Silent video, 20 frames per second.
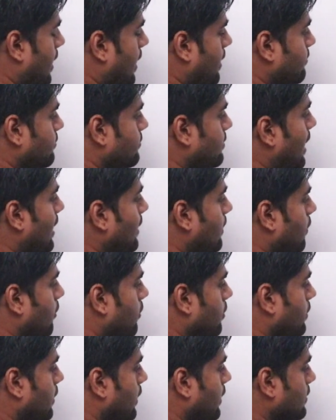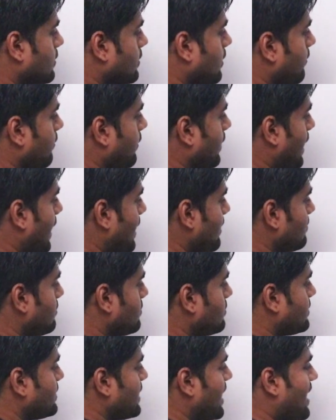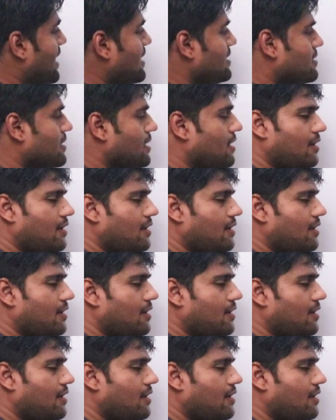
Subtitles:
epsilon is given as change